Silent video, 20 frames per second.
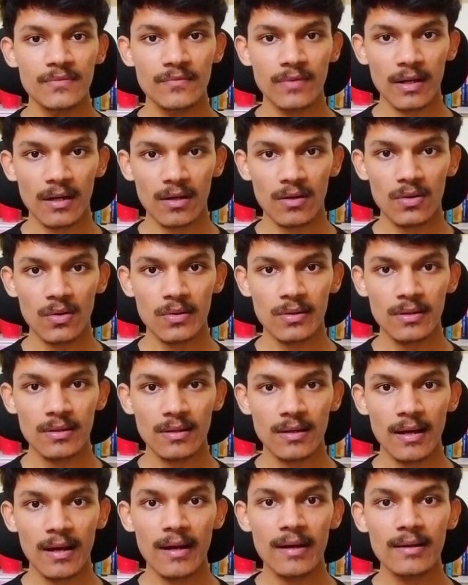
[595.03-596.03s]
worked
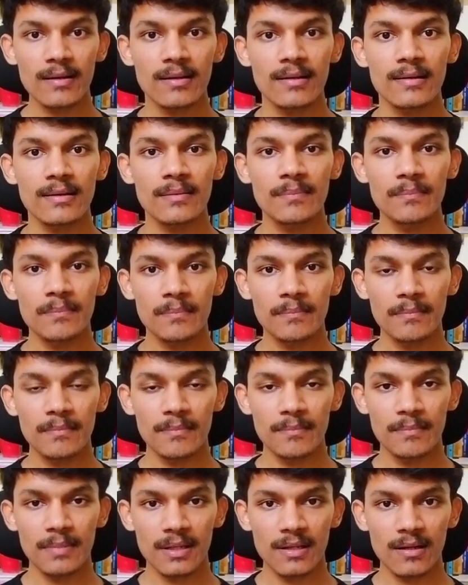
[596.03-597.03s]
on and
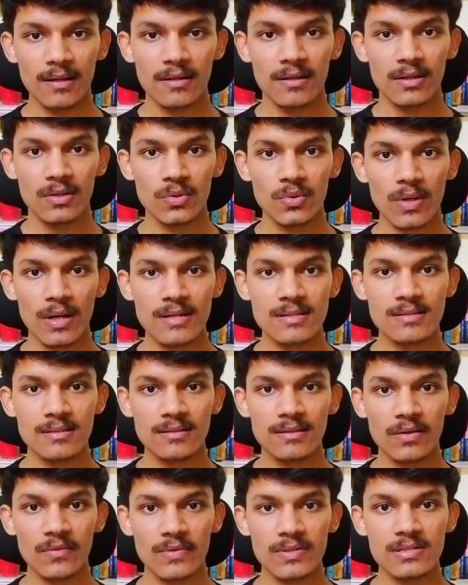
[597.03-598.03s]
be ready to
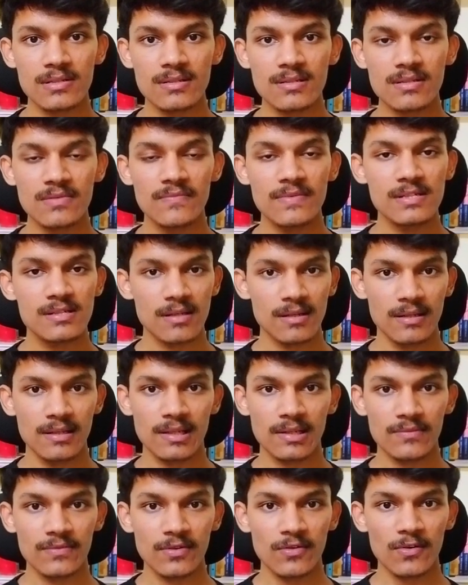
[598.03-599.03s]
answer the questions which the
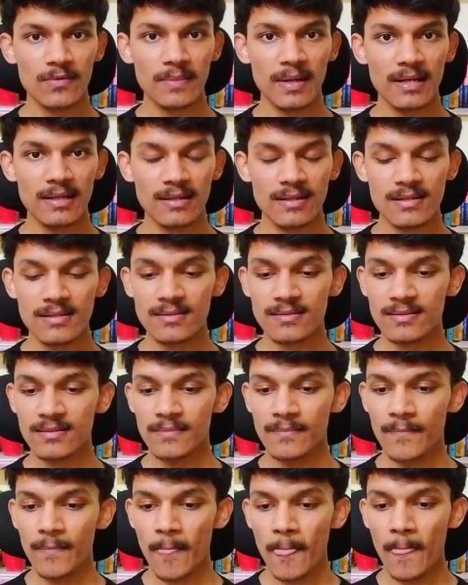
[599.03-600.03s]
interviewer might ask.
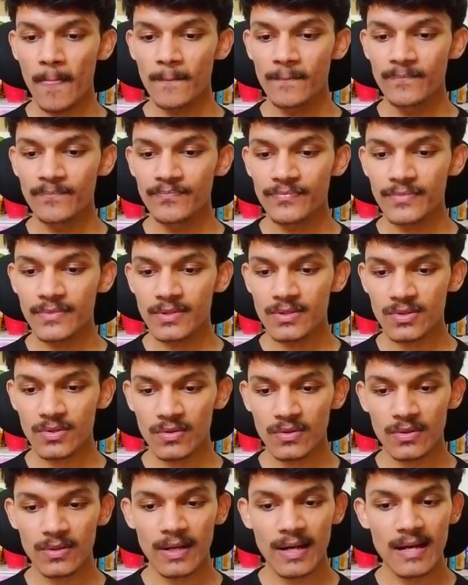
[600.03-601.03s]

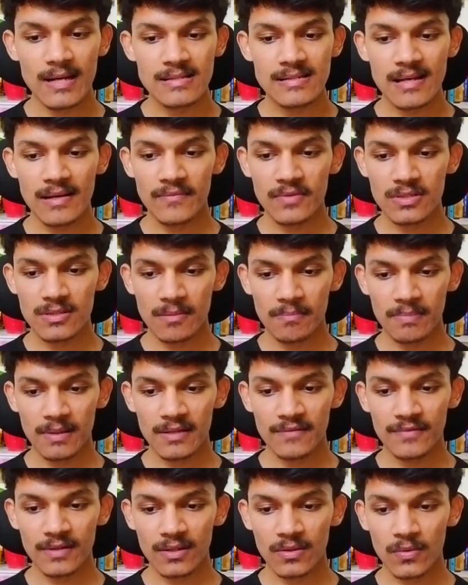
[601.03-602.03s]
So as I was
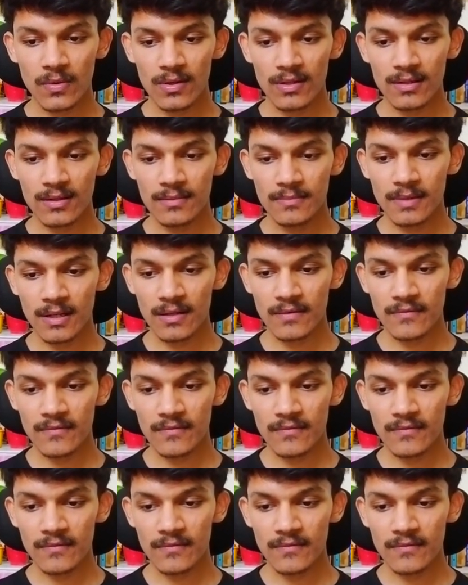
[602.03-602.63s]
applying for Qualcomm